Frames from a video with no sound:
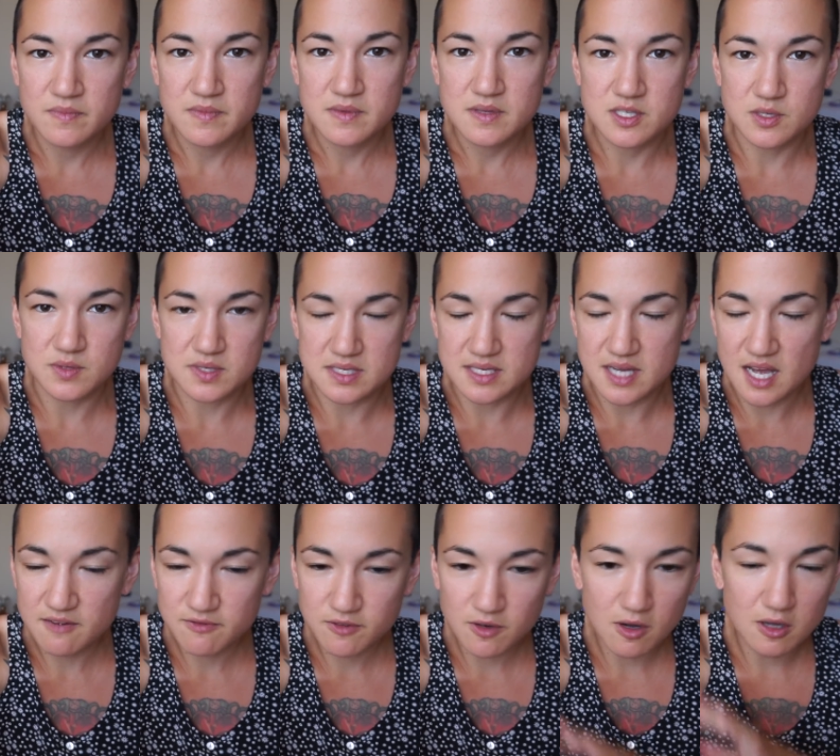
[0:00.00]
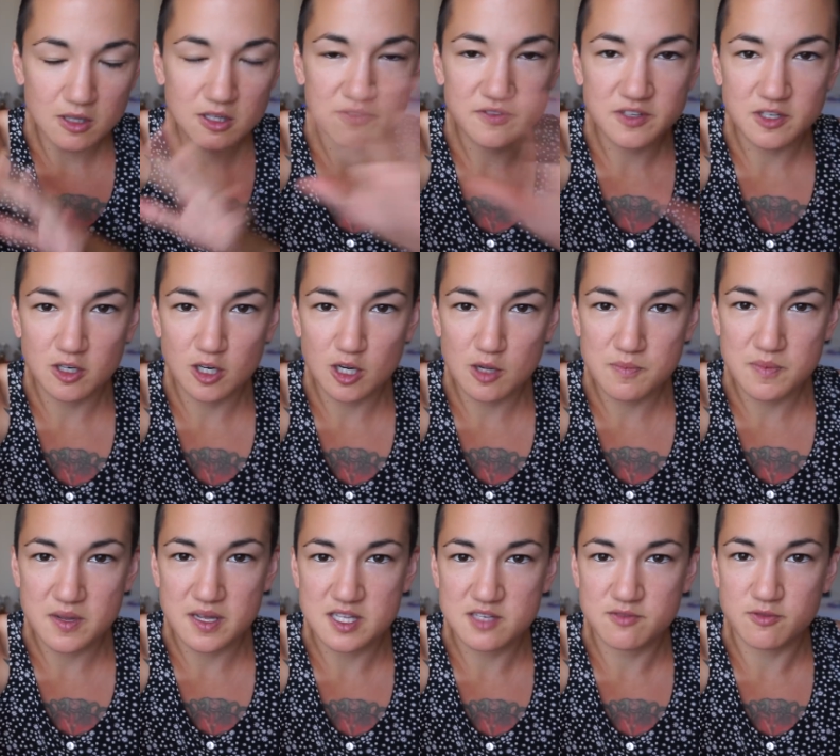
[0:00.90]
So it's not for all of
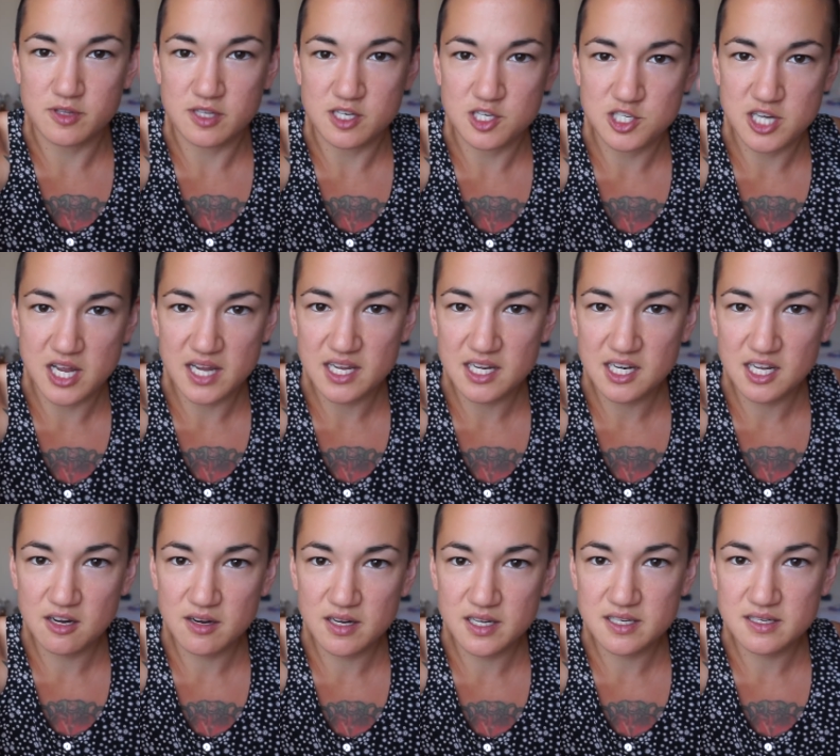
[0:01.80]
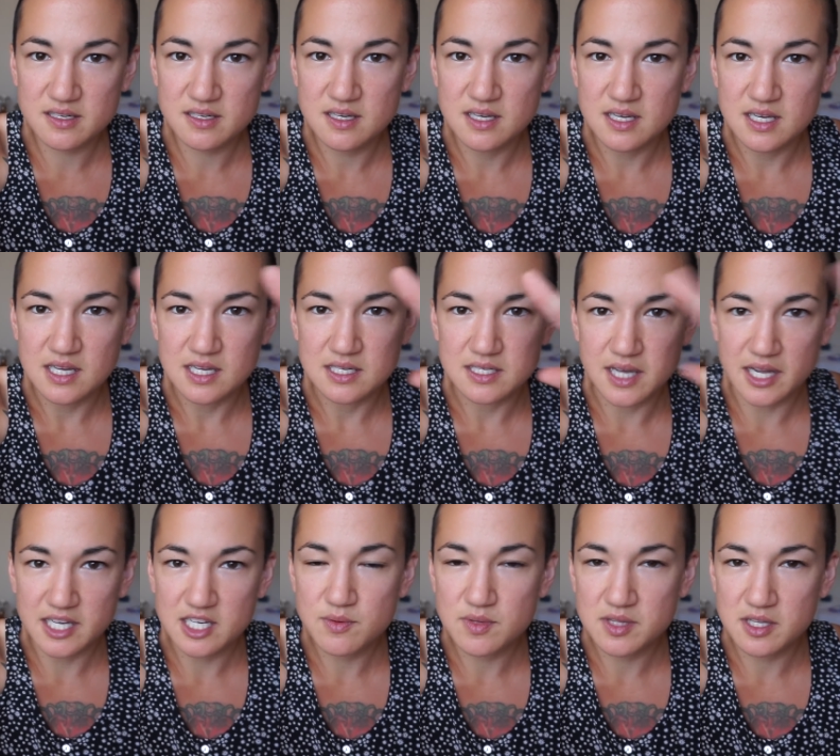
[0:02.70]
Europe, it's for the Schengen area,
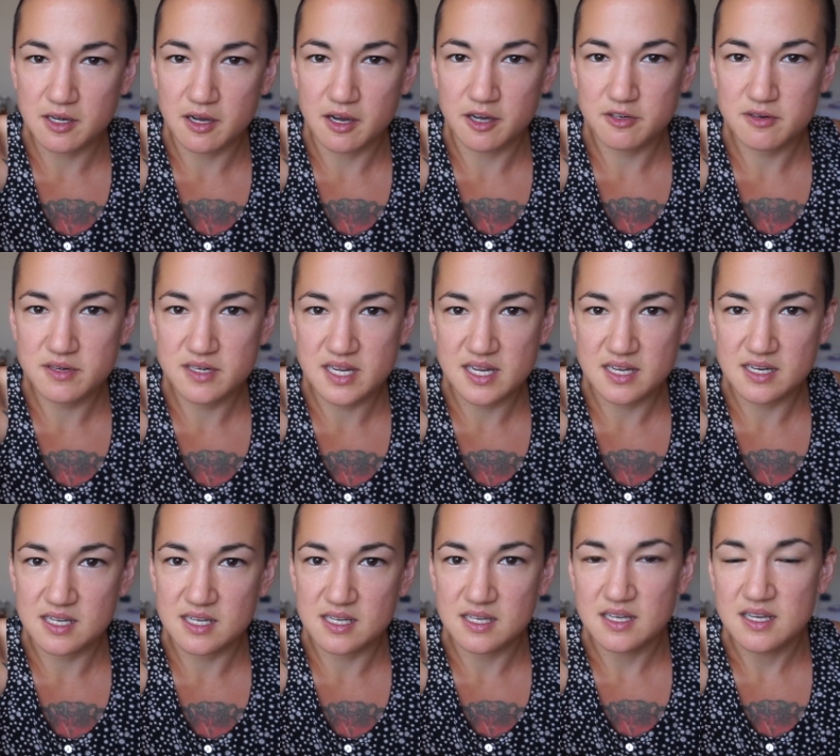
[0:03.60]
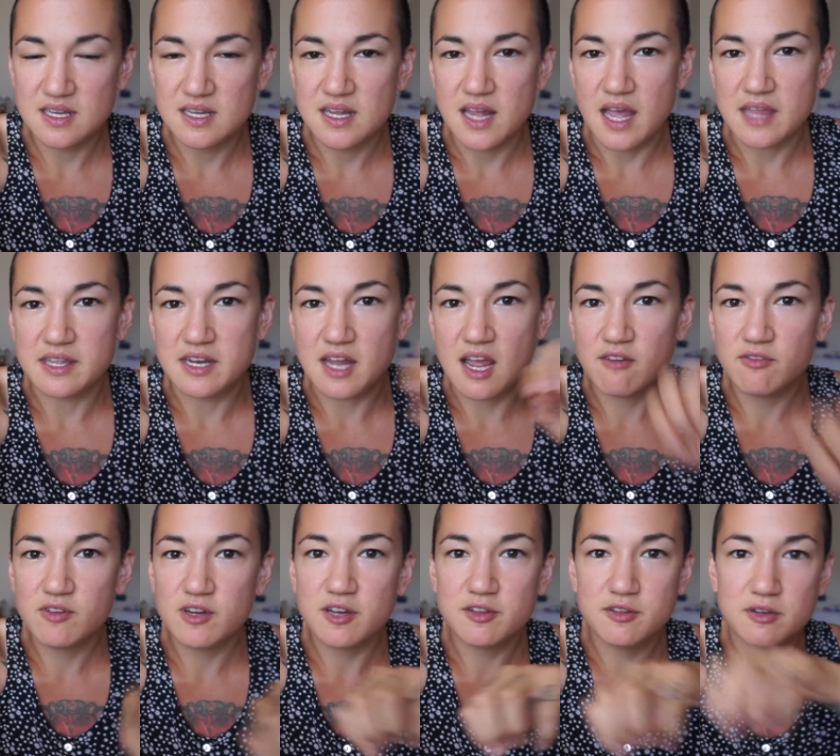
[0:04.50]
90 within 180, and then
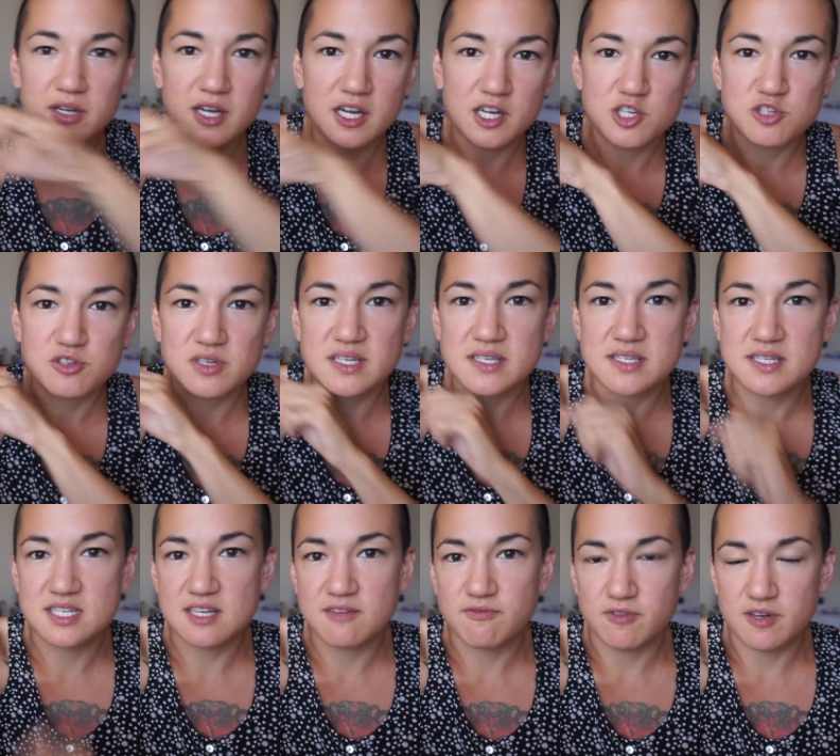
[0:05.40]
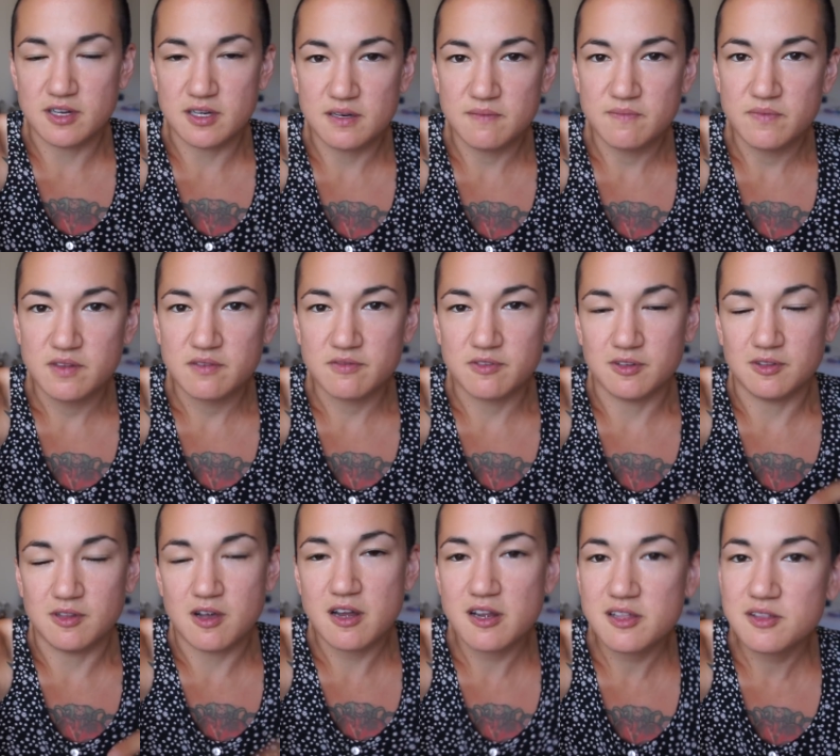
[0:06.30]
every other country is different. For a
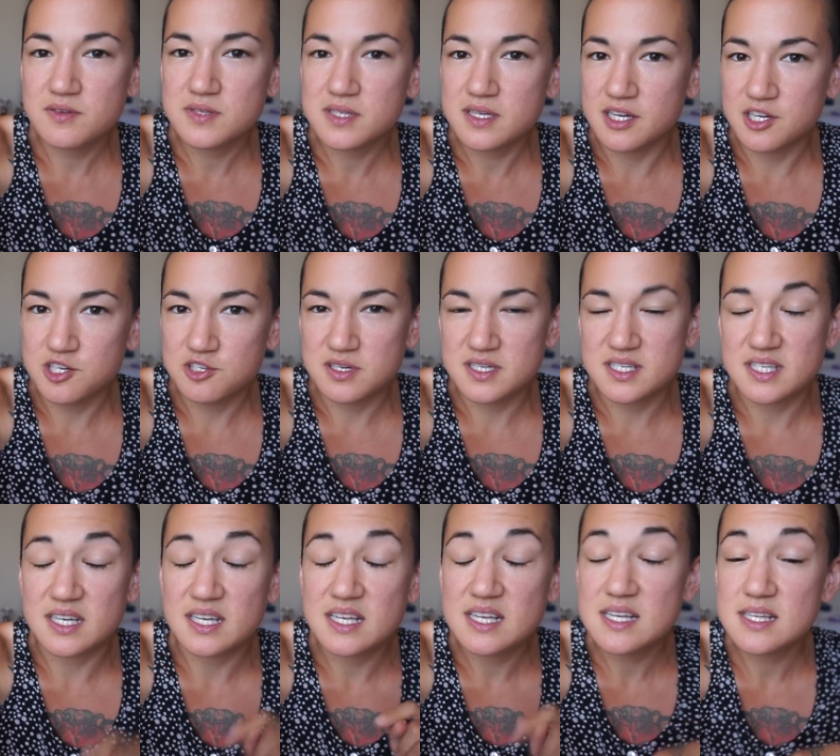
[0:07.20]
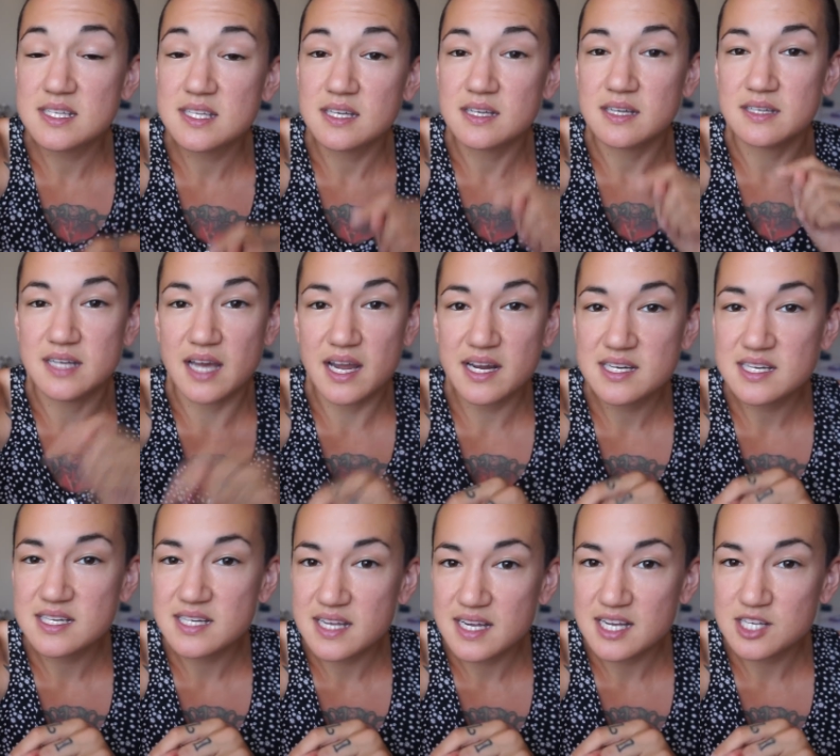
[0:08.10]
lot of those countries, it is
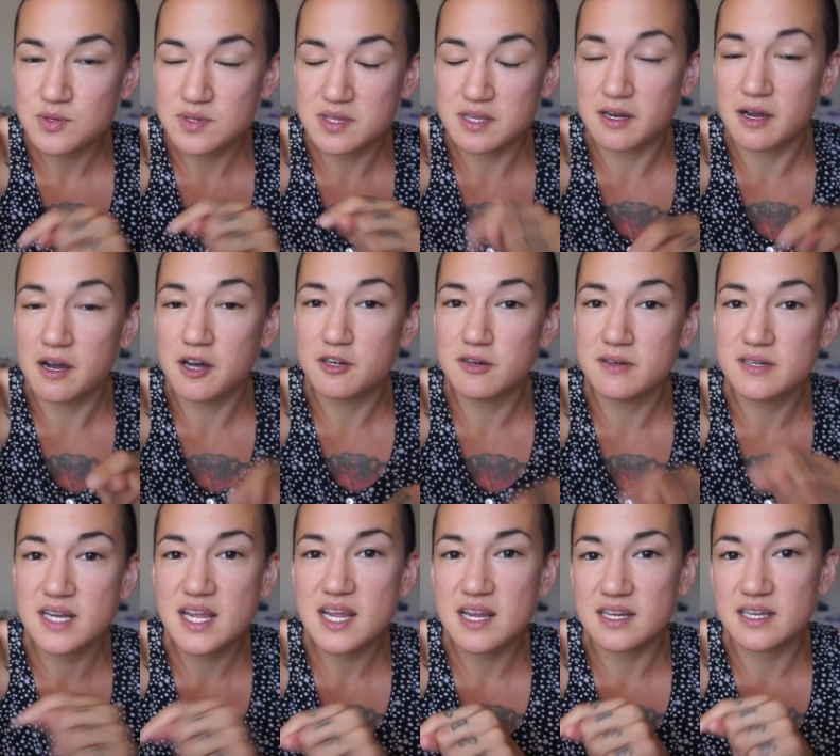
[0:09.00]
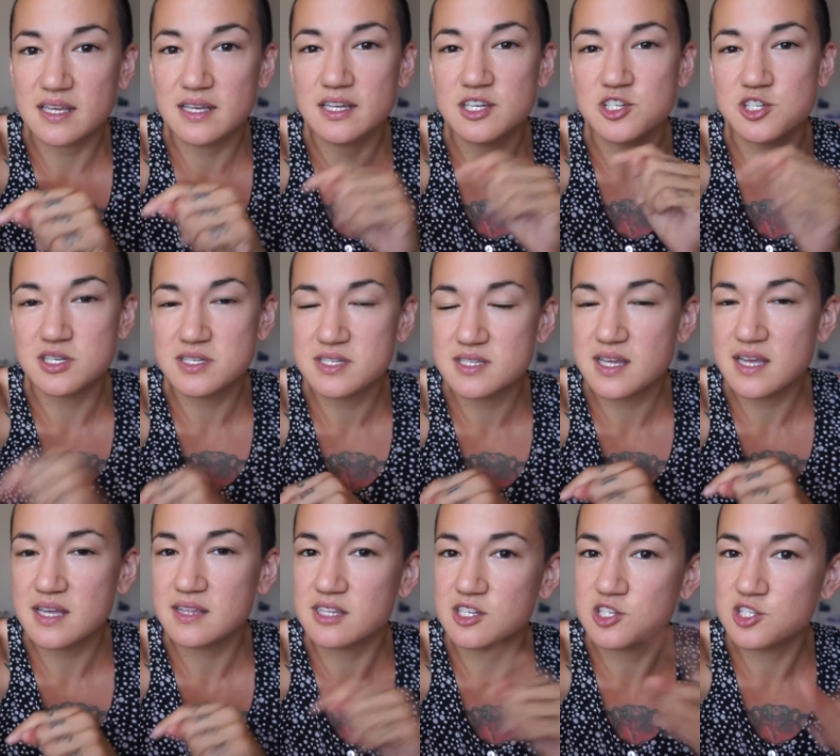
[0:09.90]
90 days within 180, just
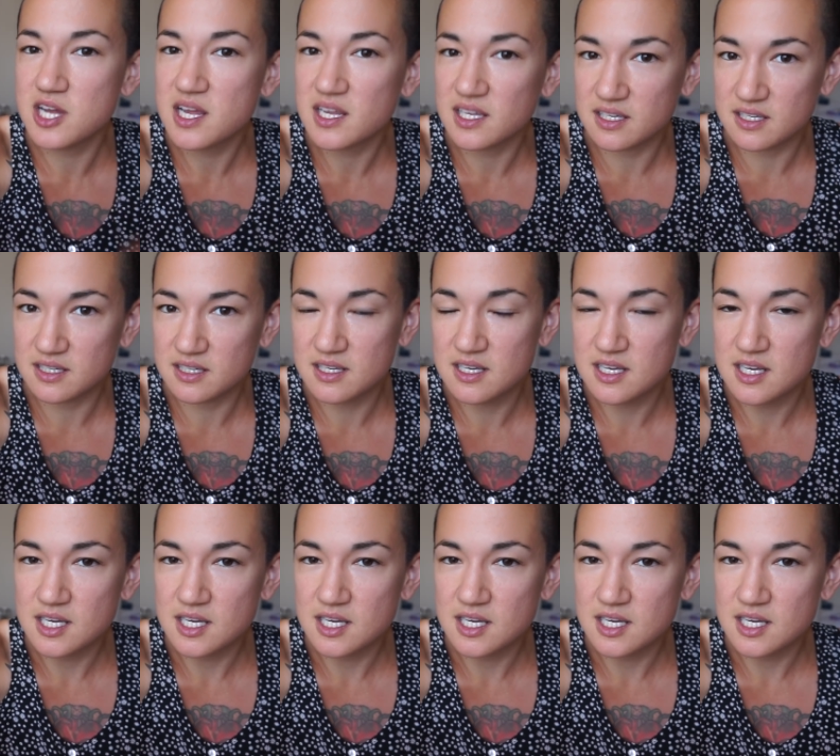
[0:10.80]
like the Schengen,